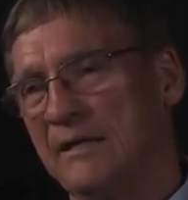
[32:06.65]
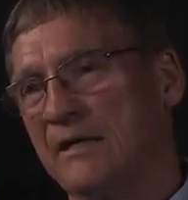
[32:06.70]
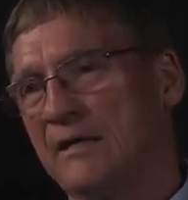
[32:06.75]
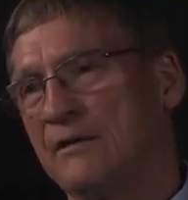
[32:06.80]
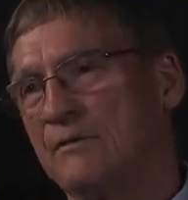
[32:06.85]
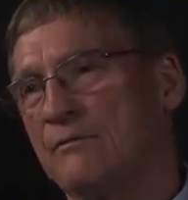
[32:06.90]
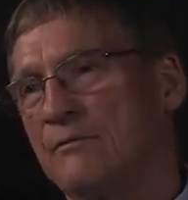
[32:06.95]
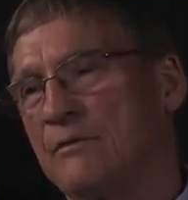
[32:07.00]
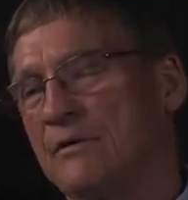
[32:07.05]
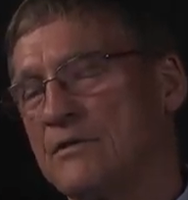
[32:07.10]

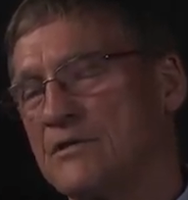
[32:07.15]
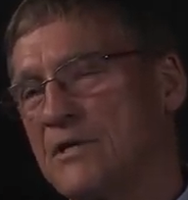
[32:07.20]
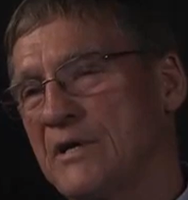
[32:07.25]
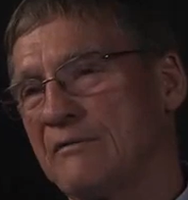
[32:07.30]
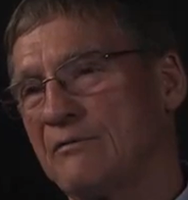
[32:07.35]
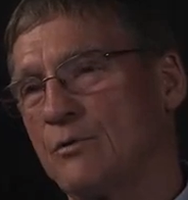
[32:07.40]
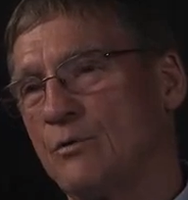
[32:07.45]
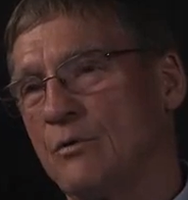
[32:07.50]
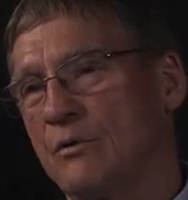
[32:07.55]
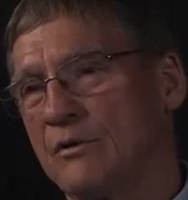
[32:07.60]
and
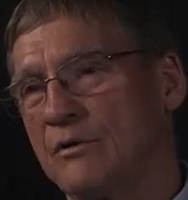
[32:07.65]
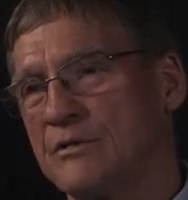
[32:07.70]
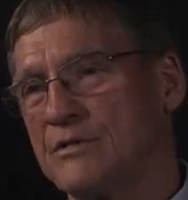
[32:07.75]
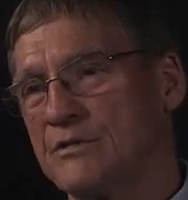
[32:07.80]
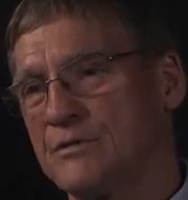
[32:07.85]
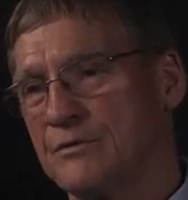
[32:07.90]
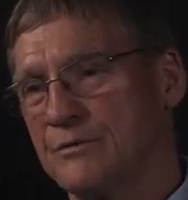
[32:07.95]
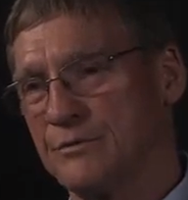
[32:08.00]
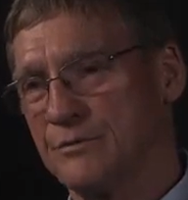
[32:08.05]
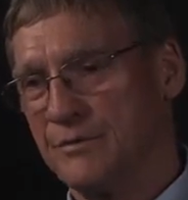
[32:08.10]
received
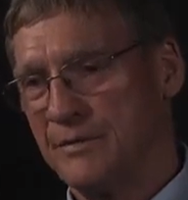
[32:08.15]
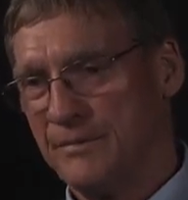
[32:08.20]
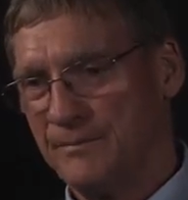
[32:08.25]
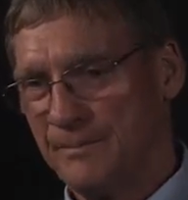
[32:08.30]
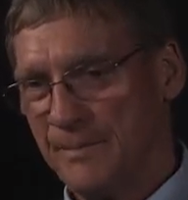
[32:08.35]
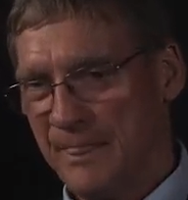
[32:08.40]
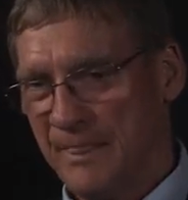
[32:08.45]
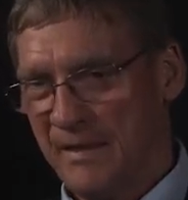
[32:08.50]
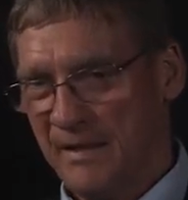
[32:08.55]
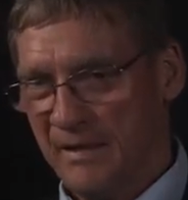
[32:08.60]
orders to
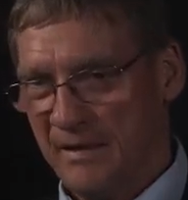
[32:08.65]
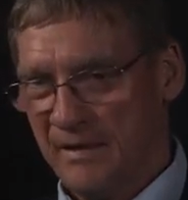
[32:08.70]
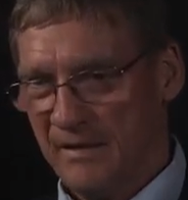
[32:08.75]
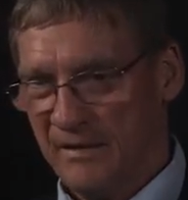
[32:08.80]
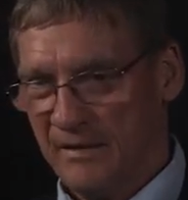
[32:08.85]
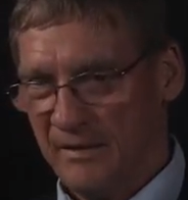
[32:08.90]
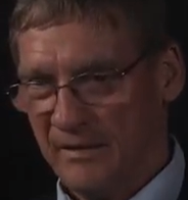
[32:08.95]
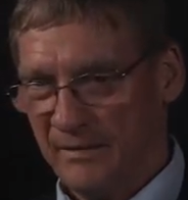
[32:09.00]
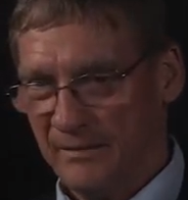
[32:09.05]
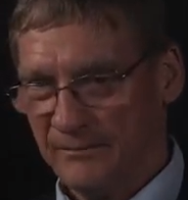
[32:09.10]

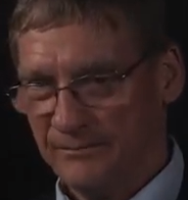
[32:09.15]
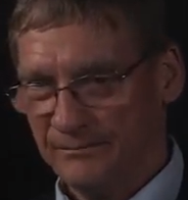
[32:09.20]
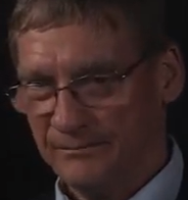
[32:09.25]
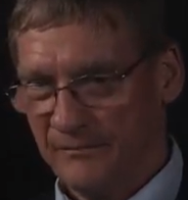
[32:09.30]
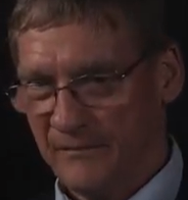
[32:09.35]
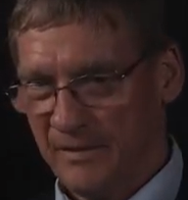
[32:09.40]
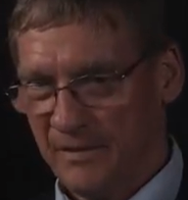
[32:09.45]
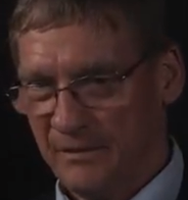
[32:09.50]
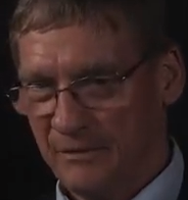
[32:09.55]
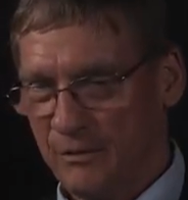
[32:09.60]
uh, um,
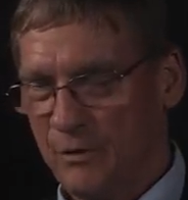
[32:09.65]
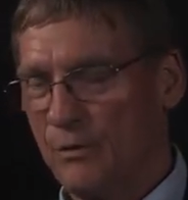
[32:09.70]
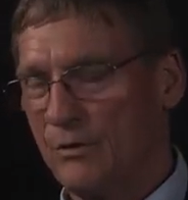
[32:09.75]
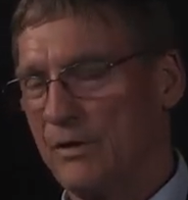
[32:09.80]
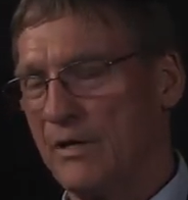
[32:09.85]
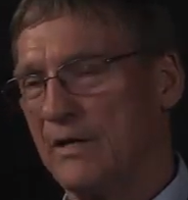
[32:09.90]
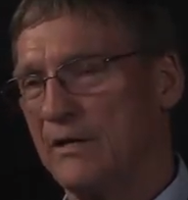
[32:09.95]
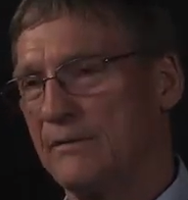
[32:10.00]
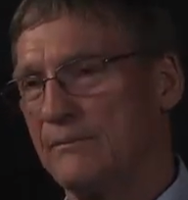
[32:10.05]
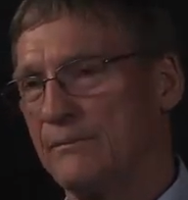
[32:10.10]
go
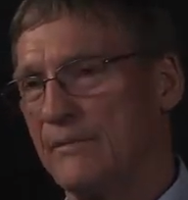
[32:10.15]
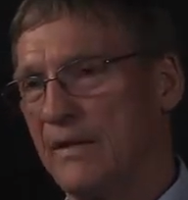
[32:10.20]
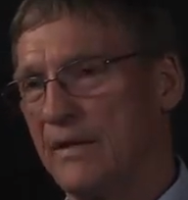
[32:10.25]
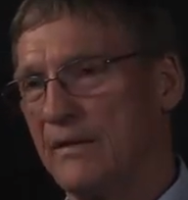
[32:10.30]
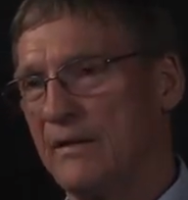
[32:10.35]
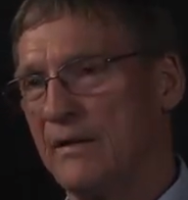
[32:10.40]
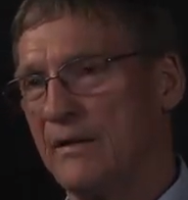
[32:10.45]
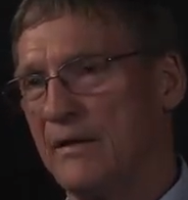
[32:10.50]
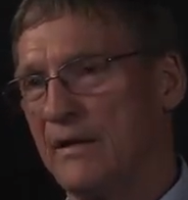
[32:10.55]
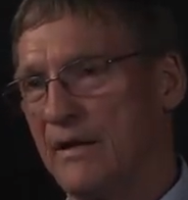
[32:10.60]
on a
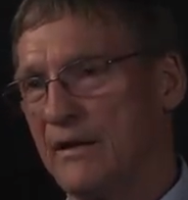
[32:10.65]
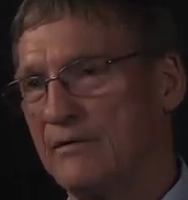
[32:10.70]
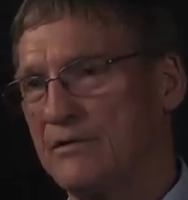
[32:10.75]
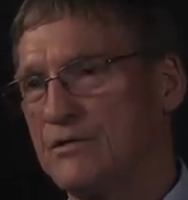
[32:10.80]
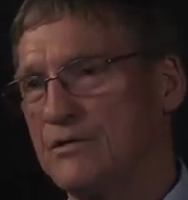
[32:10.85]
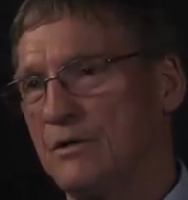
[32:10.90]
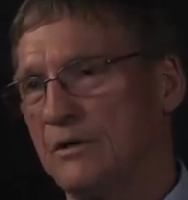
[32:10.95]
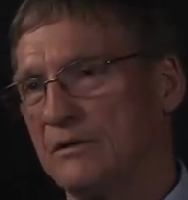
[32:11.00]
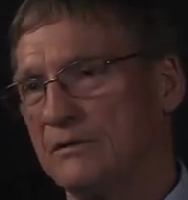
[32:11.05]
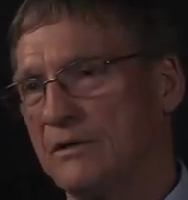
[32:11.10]
uh, air
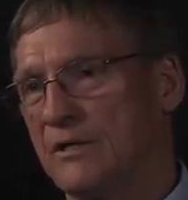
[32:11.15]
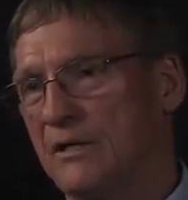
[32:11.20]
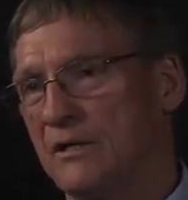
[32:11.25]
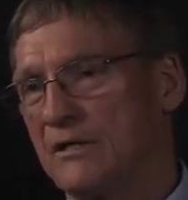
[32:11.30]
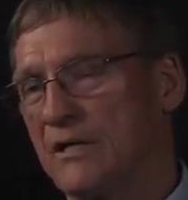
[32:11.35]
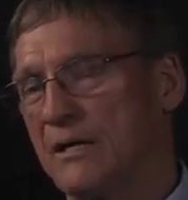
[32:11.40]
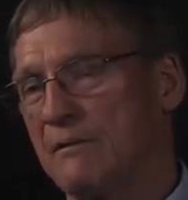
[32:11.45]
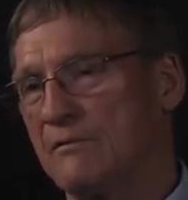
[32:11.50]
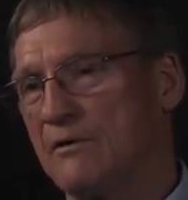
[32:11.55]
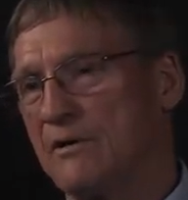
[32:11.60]
assault,
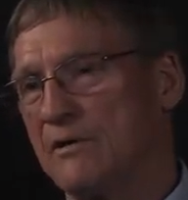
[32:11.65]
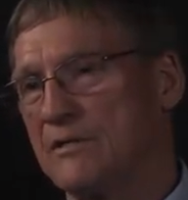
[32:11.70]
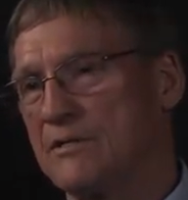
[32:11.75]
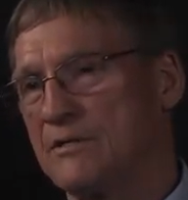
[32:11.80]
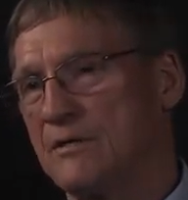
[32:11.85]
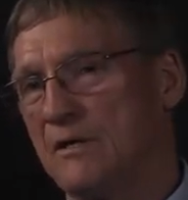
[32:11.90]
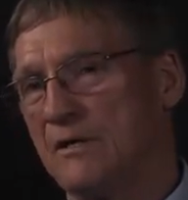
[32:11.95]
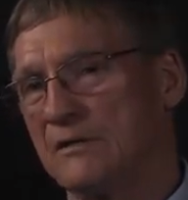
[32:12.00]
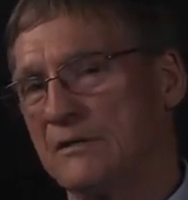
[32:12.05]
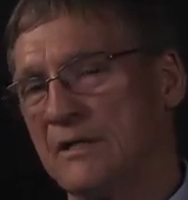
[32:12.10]
helicopter air
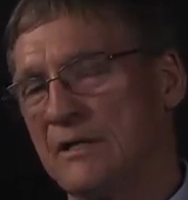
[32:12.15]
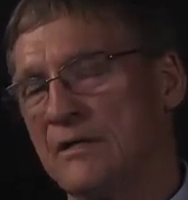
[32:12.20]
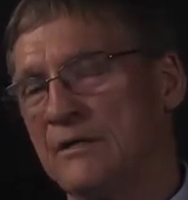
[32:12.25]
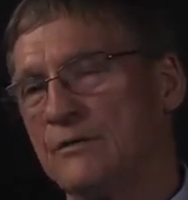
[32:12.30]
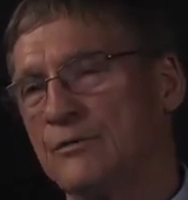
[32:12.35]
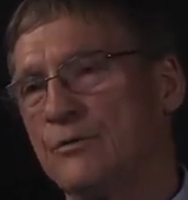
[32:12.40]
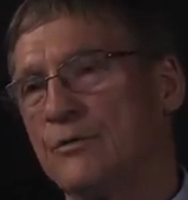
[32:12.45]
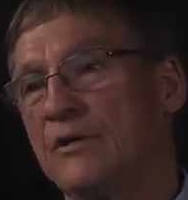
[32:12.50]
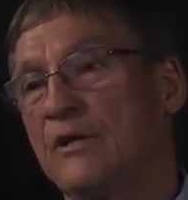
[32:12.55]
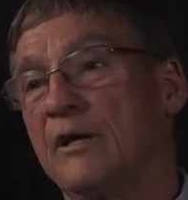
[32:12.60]
assault,
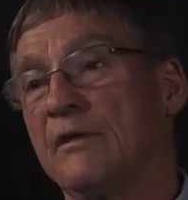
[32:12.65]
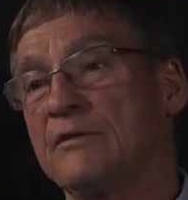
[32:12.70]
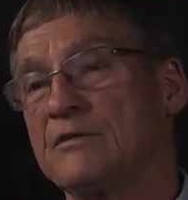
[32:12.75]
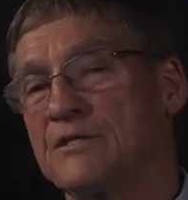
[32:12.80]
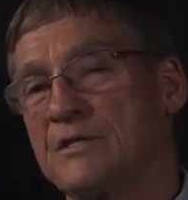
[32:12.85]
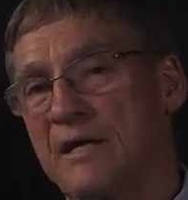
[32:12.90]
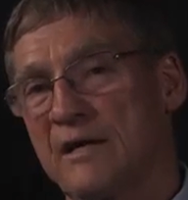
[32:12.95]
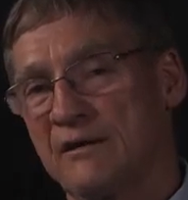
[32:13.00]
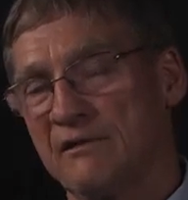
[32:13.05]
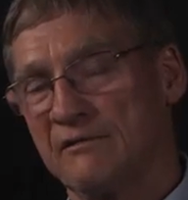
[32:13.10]
to the other
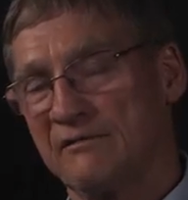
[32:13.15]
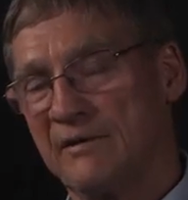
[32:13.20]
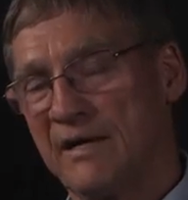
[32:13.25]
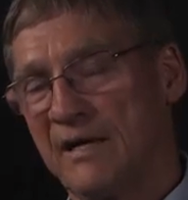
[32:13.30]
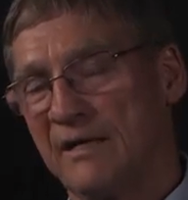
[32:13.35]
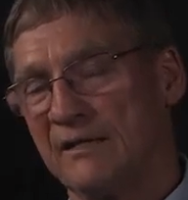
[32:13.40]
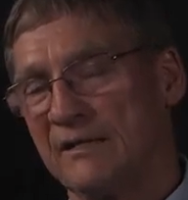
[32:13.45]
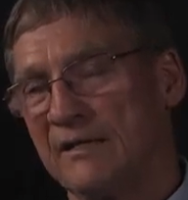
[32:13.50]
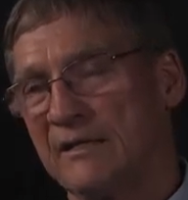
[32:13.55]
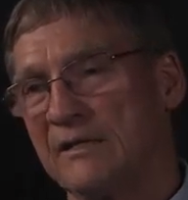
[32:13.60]
side of the
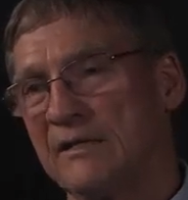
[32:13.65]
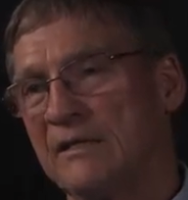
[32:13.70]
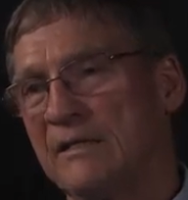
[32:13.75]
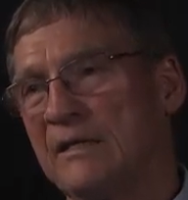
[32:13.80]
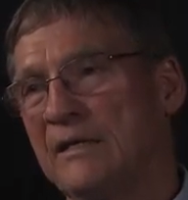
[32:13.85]
valley,